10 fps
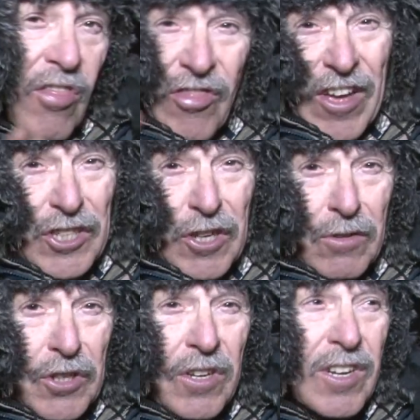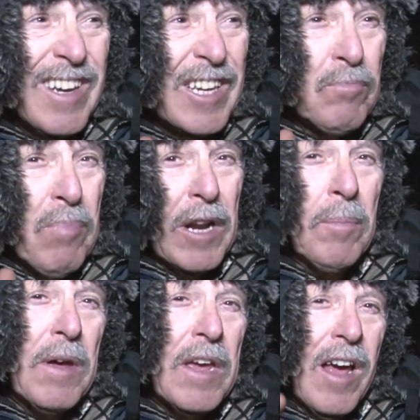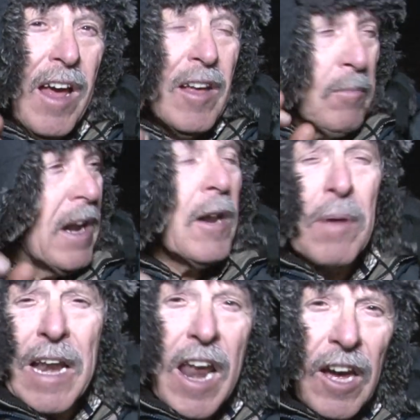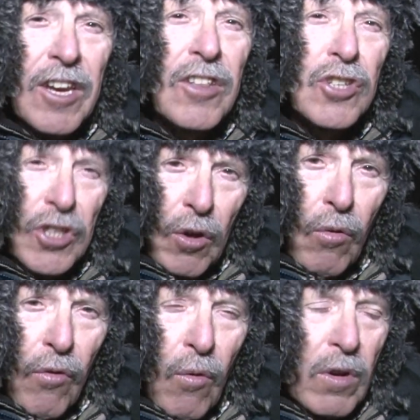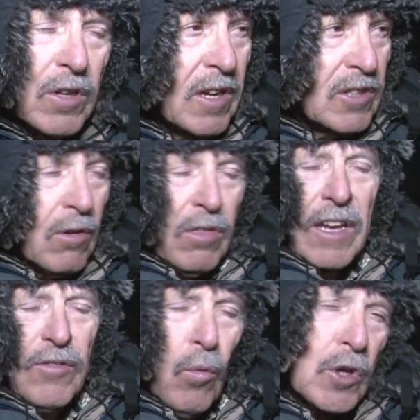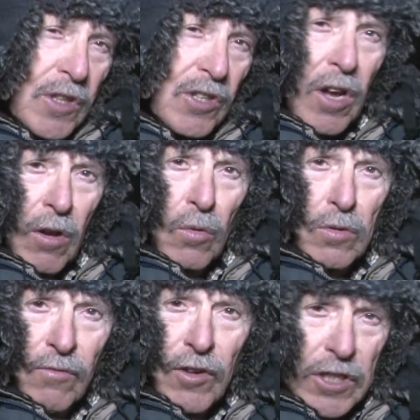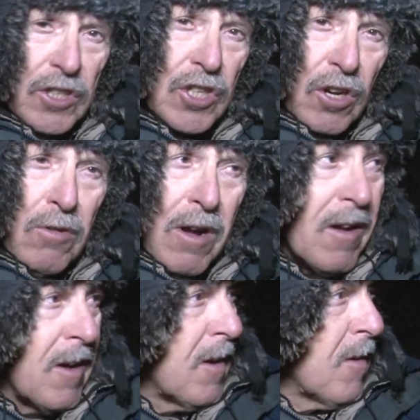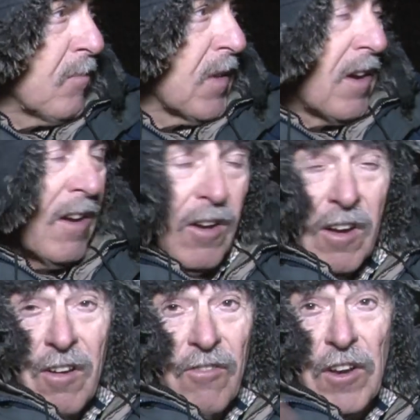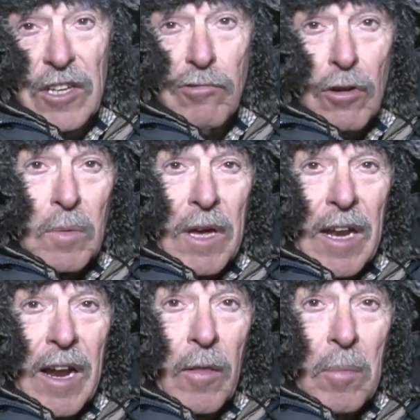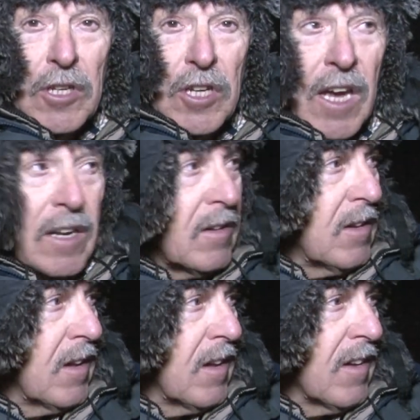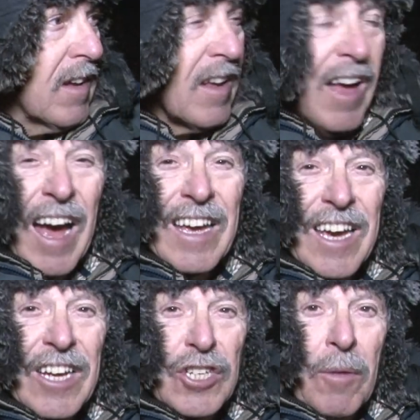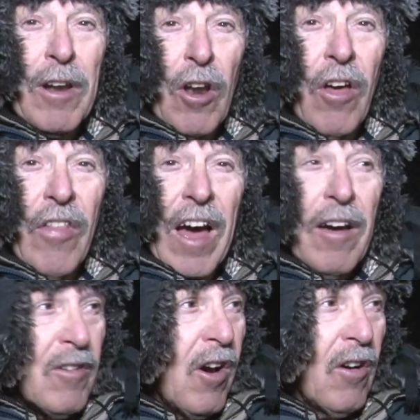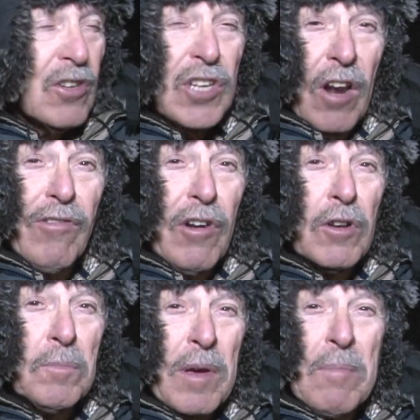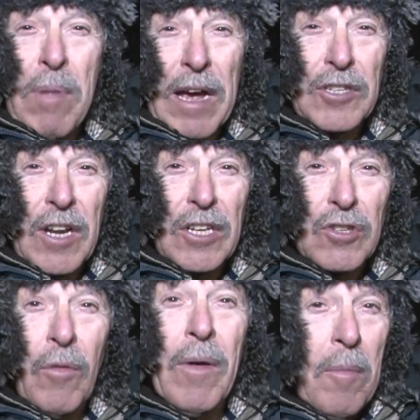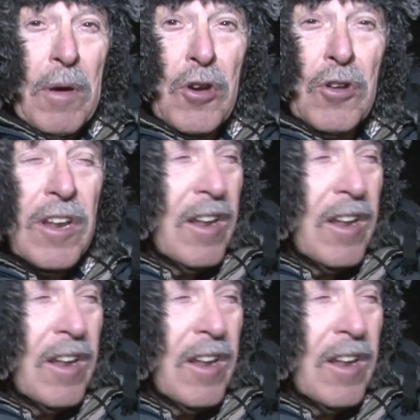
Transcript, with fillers: That shows you it's better be, better be lucky than skillful. thanks for watching the Totally Awesome Fishing Show. Fingers crossed we get down to the beach again and catch something like that. I'll set for a nice big bass next time, that'll be good.